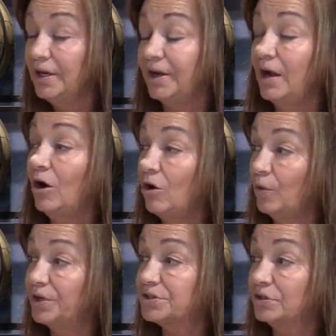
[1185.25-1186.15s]
And I
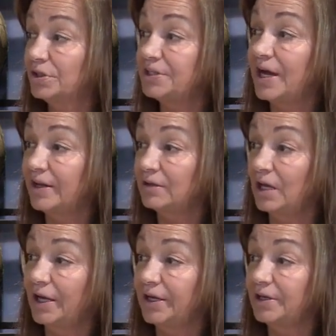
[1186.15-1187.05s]
always looked at it
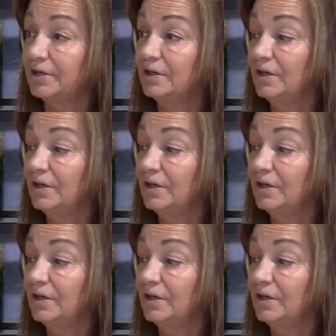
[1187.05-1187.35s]
like,